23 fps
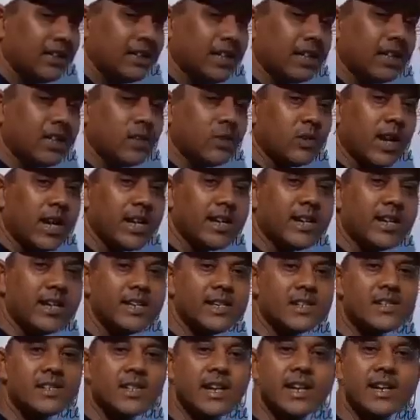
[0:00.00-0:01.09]
the
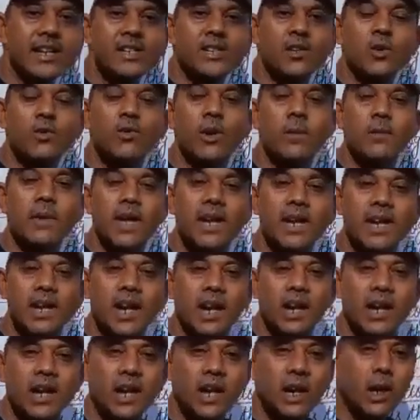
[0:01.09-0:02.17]
United States of
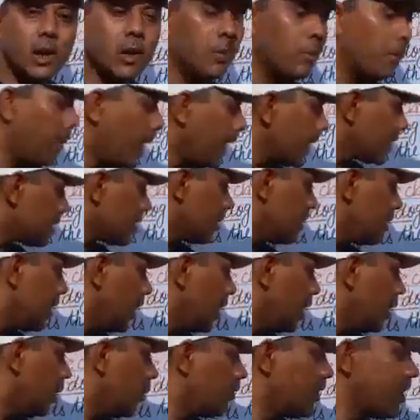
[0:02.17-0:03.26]
America. But
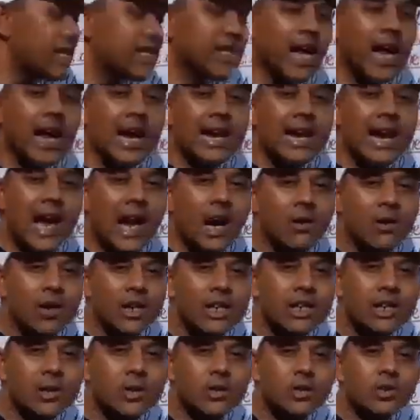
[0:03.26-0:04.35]
we shall
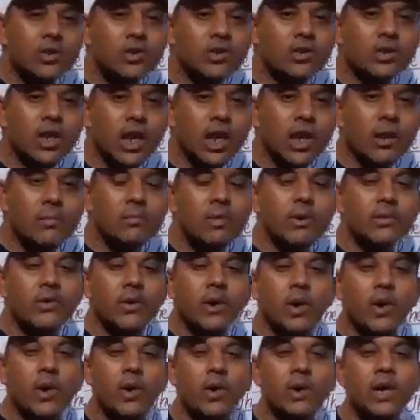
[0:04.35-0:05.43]
never use the
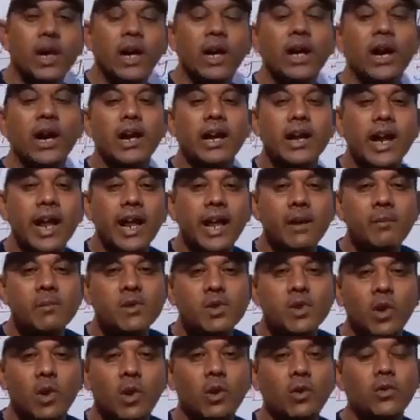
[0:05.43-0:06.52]
before
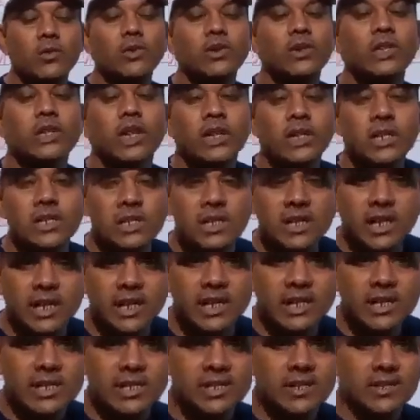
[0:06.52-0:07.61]
names of
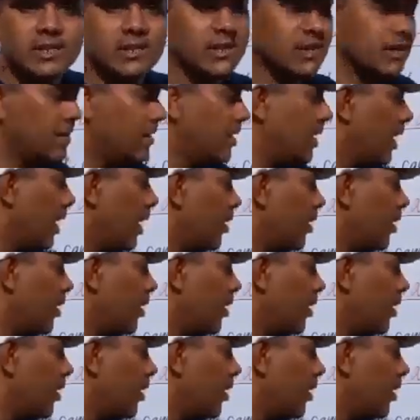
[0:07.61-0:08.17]
countries.